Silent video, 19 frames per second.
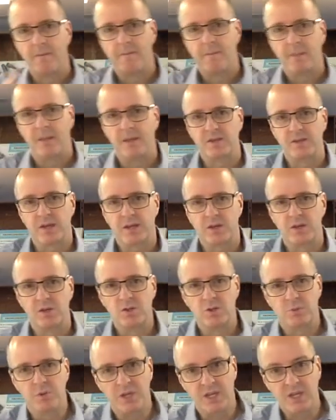Is that going to
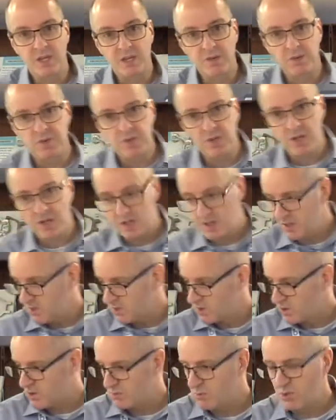be easier
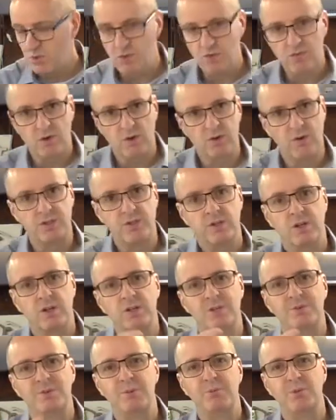to move, or is it going to
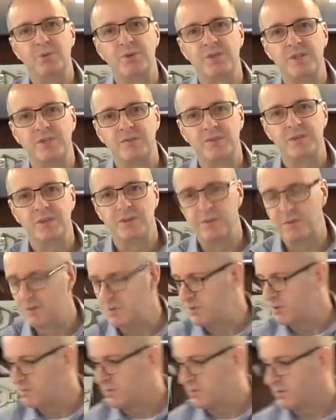be more difficult to
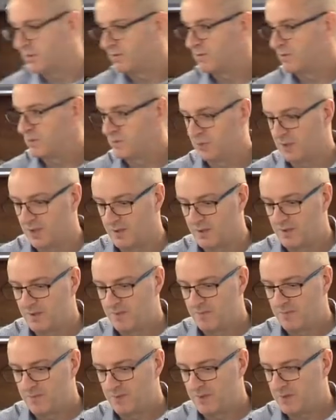move? Well,
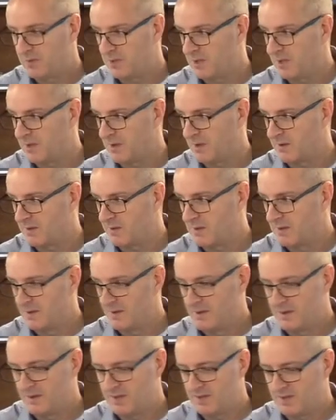here we go.
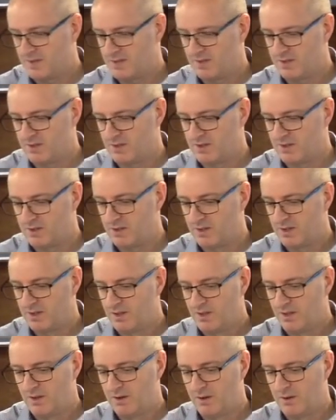Let's have a look.
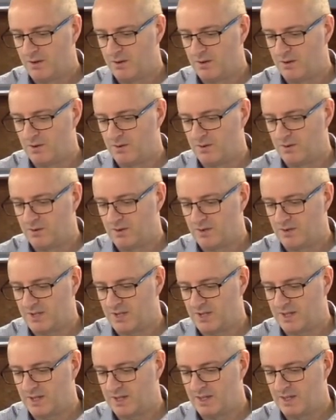Oh, look
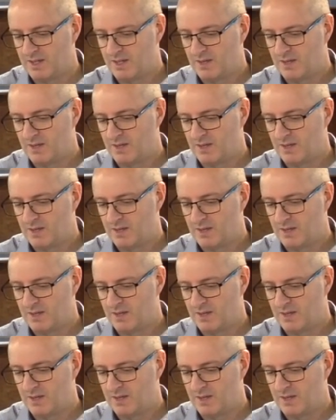here.